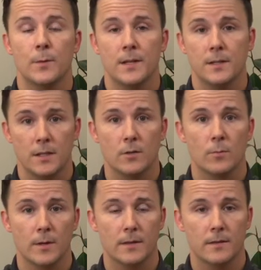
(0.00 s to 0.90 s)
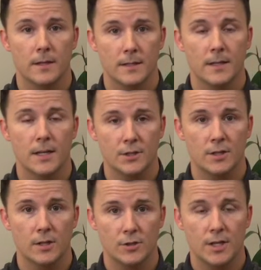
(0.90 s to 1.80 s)
we deal with intonation
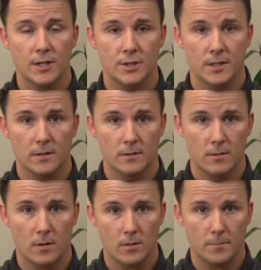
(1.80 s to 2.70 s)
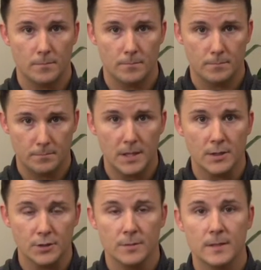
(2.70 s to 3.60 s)
and changing our
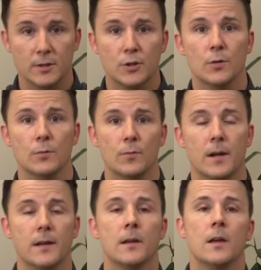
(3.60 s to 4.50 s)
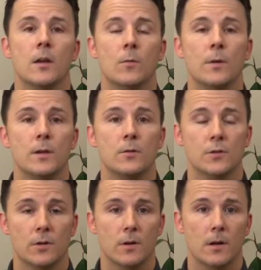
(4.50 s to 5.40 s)
pitch to be in tune, right? We use
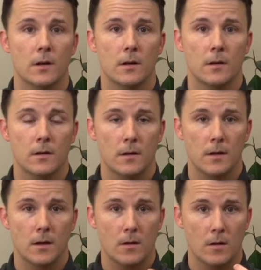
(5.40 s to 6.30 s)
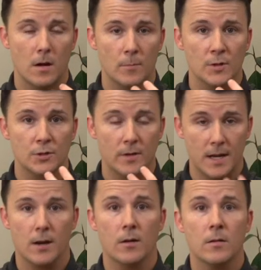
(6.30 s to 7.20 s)
our embouchure and
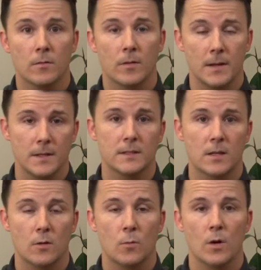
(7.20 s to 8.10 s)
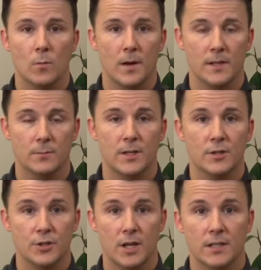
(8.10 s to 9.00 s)
air, right? That's kind of one way, is we
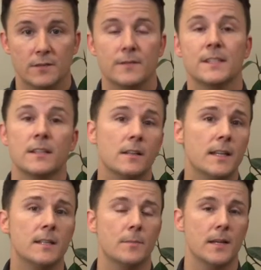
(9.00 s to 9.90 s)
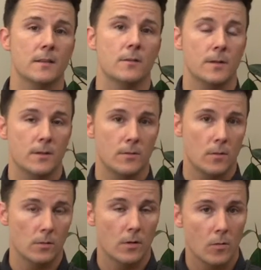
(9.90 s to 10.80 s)
adjust physically to make the note either
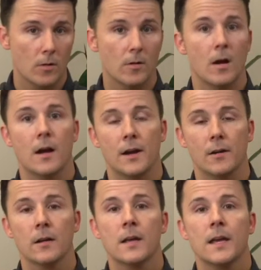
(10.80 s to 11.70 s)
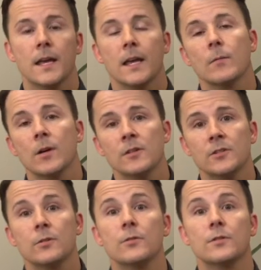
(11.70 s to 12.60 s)
go lower or higher. And we also
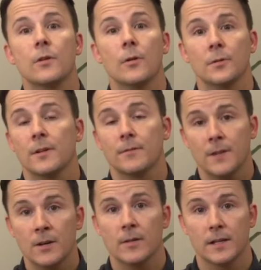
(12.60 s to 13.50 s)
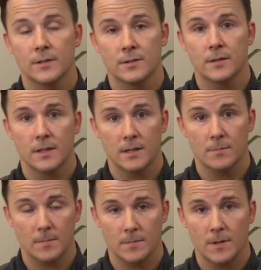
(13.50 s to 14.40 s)
use alternate fingerings that
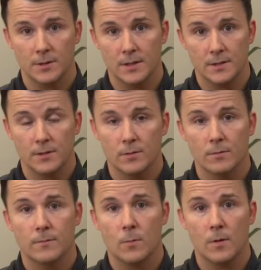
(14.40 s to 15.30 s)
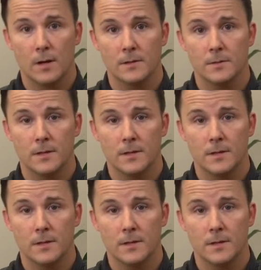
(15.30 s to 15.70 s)
can adjust the note for us.